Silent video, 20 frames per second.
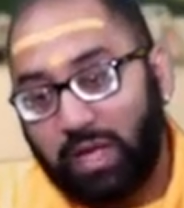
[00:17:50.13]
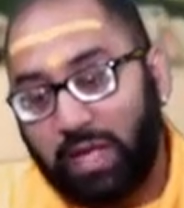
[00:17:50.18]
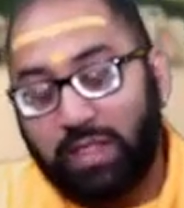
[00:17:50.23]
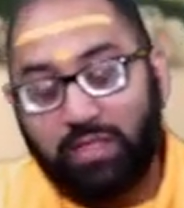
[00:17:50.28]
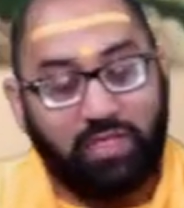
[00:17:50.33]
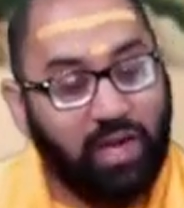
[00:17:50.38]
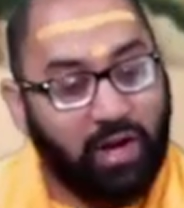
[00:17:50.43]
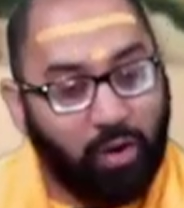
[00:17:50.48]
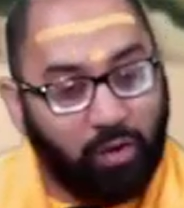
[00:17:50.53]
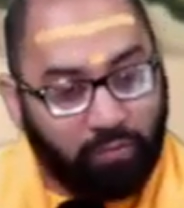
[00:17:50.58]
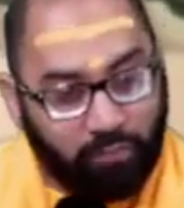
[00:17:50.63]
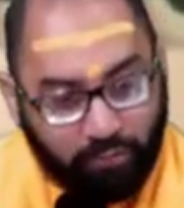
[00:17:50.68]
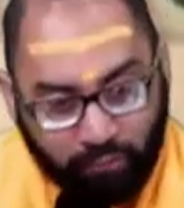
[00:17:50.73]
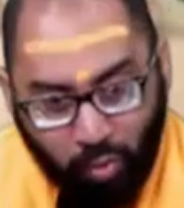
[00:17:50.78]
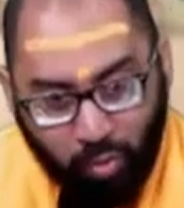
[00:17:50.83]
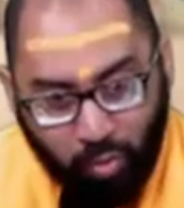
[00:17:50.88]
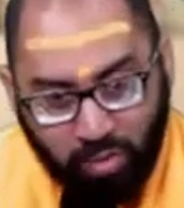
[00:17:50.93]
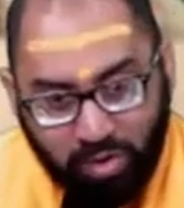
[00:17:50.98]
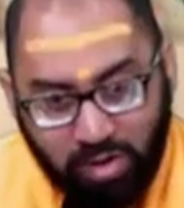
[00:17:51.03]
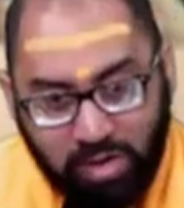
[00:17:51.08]

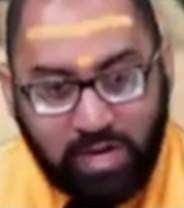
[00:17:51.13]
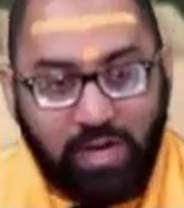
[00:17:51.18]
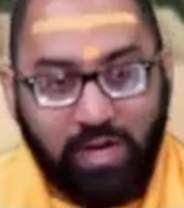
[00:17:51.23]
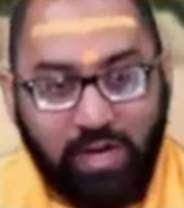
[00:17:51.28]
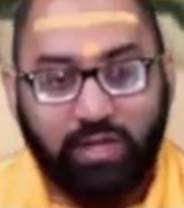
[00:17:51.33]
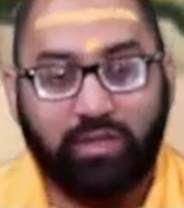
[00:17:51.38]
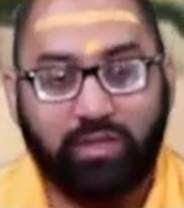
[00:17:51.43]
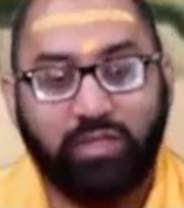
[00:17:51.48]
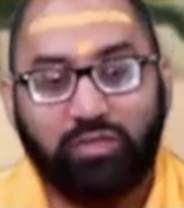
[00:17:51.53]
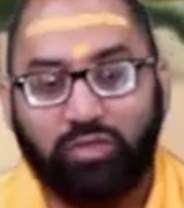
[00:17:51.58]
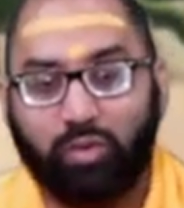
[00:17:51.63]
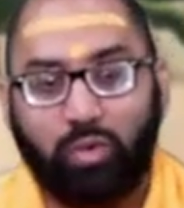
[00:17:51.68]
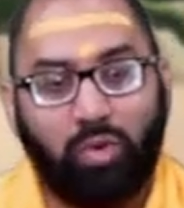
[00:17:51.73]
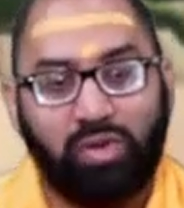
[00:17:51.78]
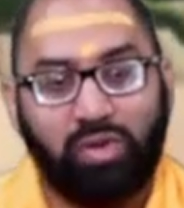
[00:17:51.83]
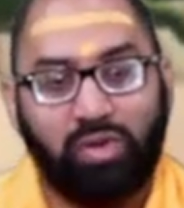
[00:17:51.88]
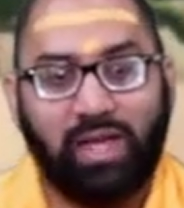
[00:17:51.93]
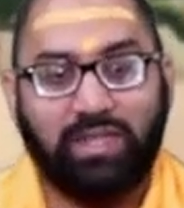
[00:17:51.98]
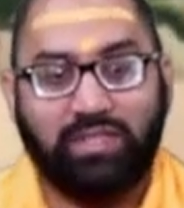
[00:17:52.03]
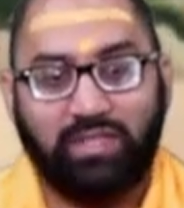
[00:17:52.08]
Therefore, this
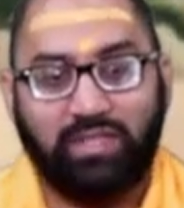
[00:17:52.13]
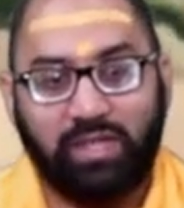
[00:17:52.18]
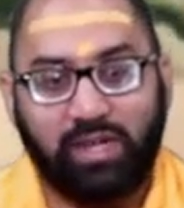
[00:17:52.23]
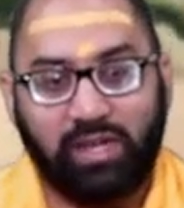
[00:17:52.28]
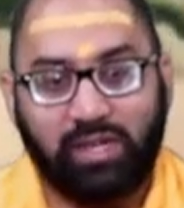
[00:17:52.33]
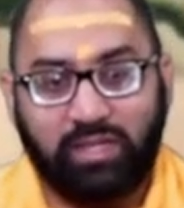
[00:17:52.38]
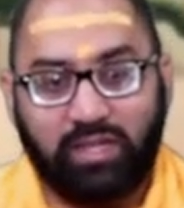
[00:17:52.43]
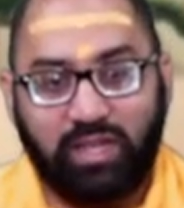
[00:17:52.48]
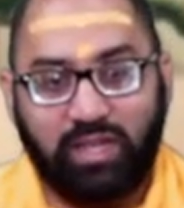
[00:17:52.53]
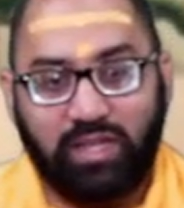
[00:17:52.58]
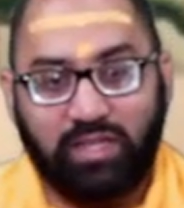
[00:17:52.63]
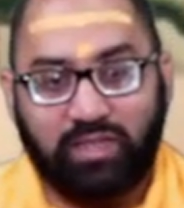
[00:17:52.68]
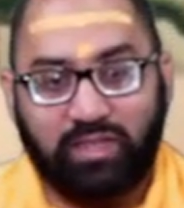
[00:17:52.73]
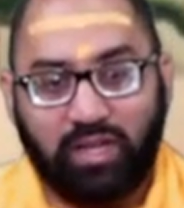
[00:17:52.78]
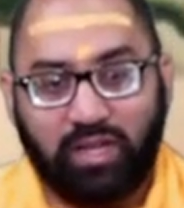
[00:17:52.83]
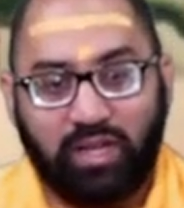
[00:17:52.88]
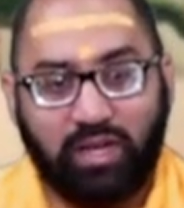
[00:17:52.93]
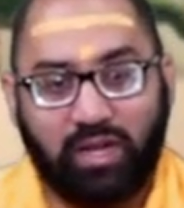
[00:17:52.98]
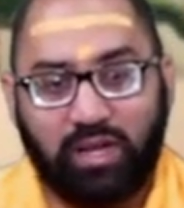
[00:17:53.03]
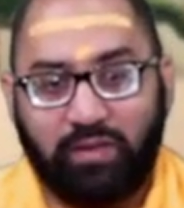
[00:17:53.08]
whole idea in
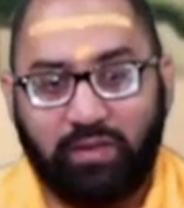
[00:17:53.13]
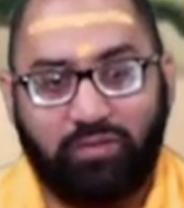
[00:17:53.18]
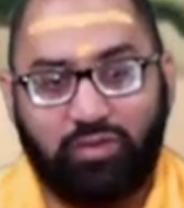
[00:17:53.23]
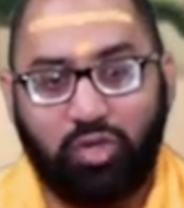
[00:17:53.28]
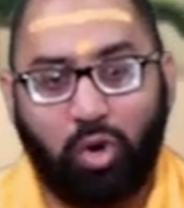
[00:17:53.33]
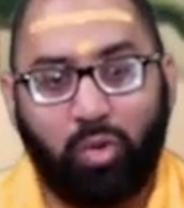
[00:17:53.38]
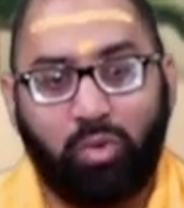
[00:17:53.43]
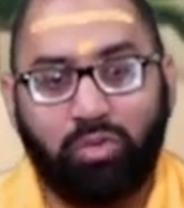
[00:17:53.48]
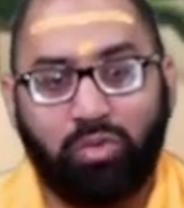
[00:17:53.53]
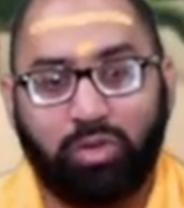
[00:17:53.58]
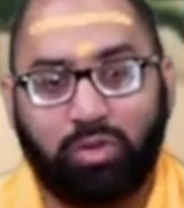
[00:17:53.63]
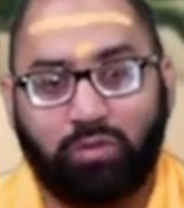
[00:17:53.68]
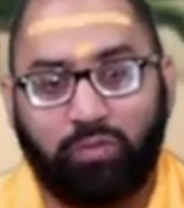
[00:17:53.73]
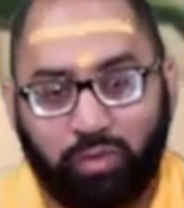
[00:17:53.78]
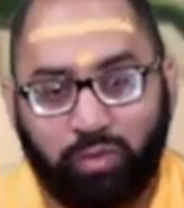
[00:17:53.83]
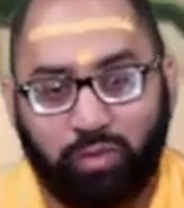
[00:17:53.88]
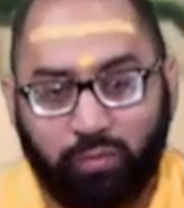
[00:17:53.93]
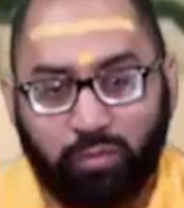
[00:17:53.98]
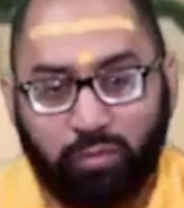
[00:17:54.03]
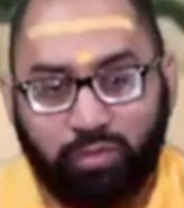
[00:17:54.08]
Gita of don't look
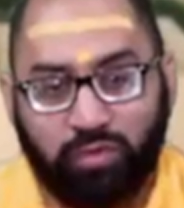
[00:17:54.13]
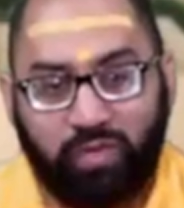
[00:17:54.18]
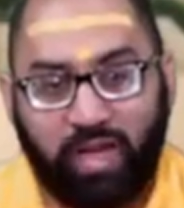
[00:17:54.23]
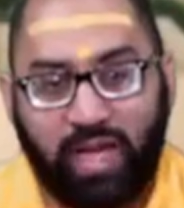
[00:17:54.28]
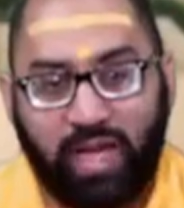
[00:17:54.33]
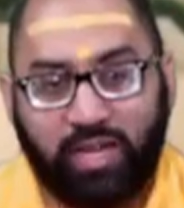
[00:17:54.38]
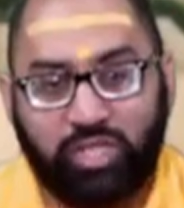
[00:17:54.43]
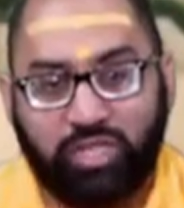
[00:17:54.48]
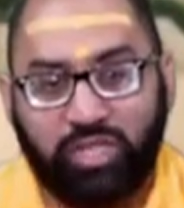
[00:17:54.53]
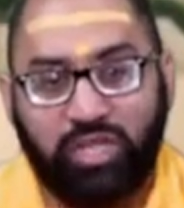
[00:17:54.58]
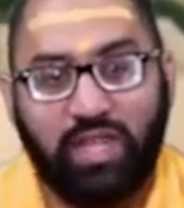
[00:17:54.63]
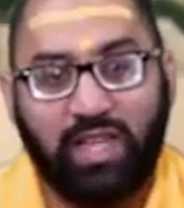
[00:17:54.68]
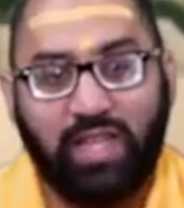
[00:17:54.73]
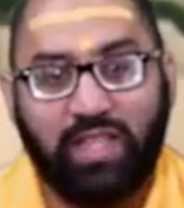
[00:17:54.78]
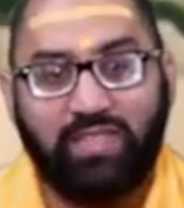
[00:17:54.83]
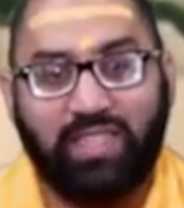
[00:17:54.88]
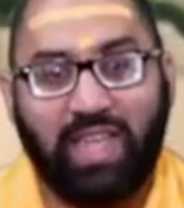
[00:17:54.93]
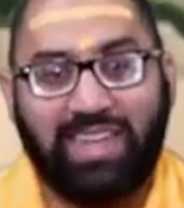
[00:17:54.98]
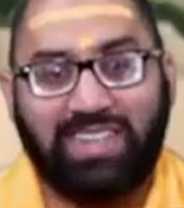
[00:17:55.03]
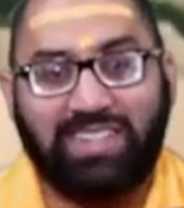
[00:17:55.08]
for the fruits of action,
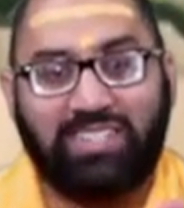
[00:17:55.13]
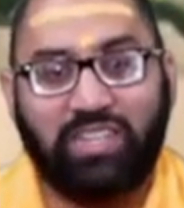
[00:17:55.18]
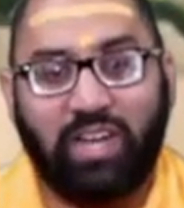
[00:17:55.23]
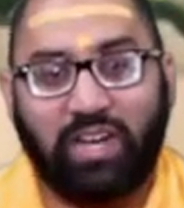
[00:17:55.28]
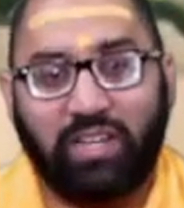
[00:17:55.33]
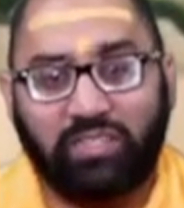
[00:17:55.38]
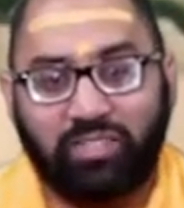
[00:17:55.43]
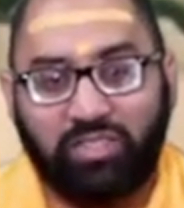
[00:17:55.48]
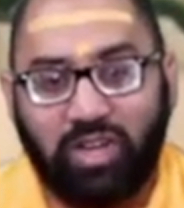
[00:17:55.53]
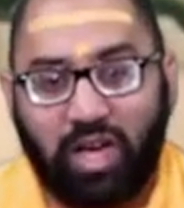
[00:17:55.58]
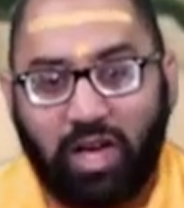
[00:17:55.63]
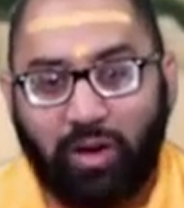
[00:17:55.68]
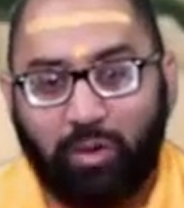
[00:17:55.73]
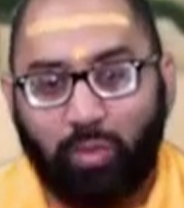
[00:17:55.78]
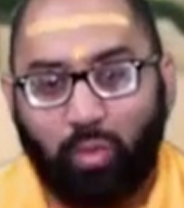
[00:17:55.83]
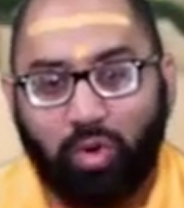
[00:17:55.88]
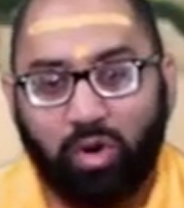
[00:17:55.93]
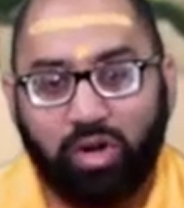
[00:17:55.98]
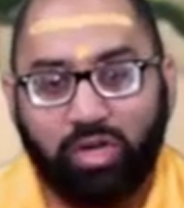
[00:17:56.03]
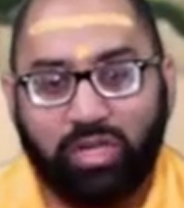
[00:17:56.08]
that does
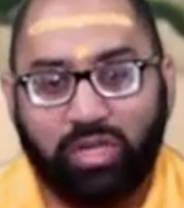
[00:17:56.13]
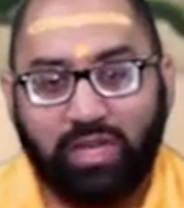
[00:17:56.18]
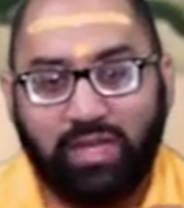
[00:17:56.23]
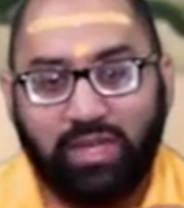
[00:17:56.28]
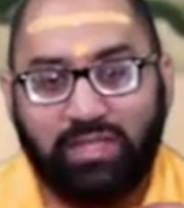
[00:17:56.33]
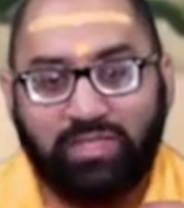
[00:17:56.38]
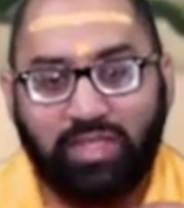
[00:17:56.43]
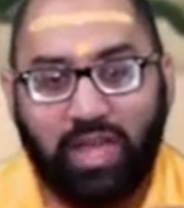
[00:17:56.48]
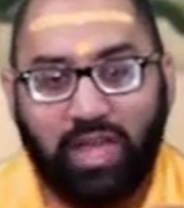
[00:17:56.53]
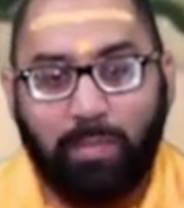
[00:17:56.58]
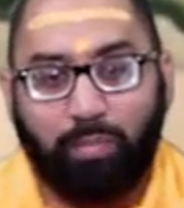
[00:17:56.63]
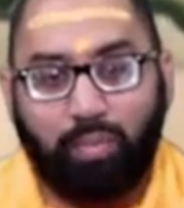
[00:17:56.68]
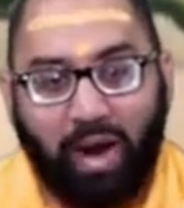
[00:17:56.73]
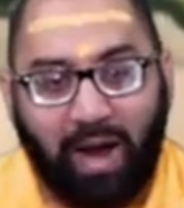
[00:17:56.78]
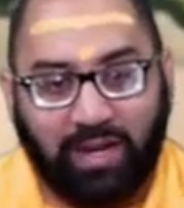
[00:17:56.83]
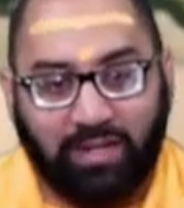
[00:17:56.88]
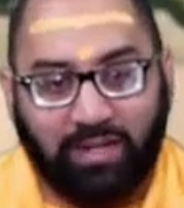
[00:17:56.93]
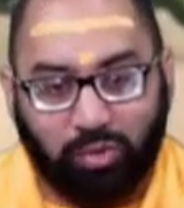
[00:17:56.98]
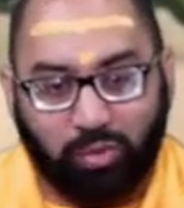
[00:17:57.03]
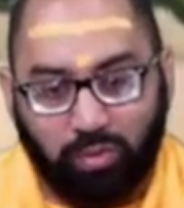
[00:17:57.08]
not work. It's
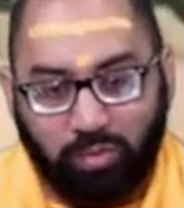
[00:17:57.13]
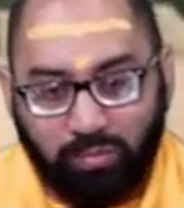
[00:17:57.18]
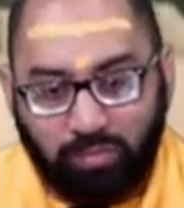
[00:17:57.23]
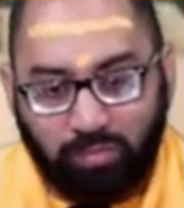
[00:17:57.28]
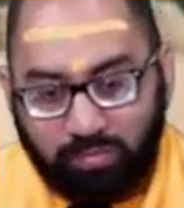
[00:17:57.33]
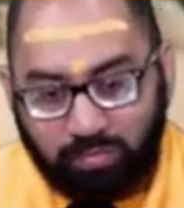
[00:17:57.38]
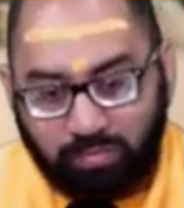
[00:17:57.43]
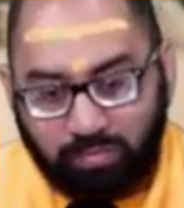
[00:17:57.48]
impractical.